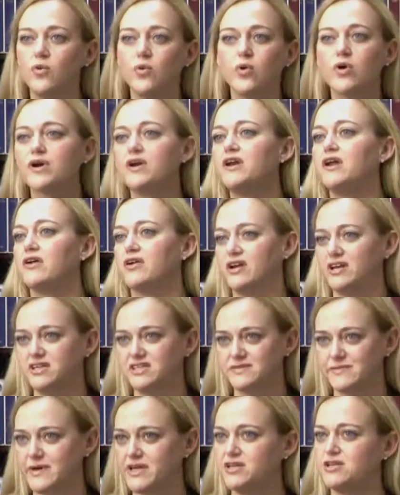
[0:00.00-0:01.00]
ordinary
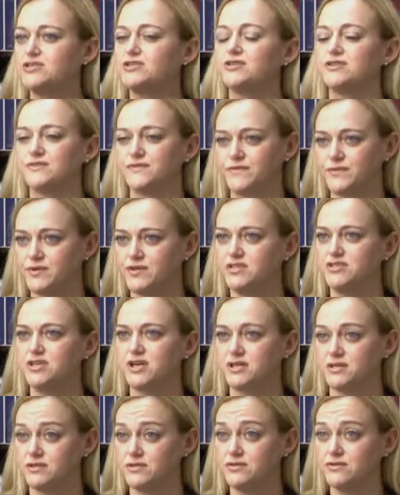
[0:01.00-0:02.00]
expenditures from
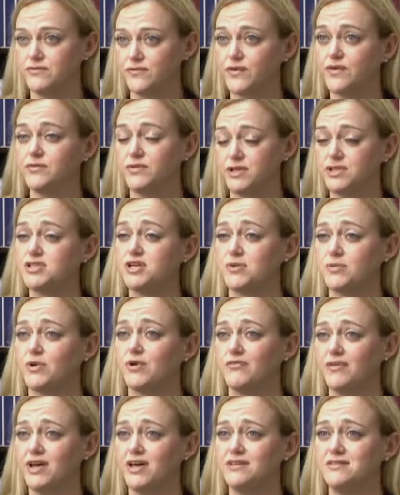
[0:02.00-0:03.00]
the
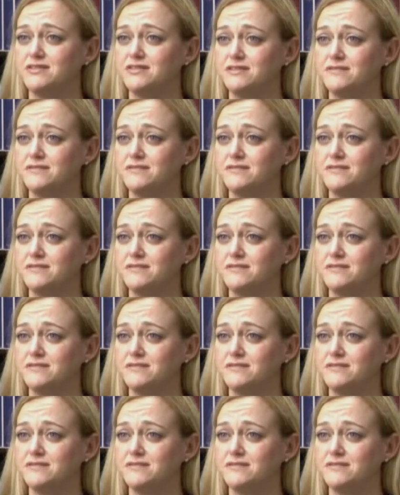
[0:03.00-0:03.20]
general fund.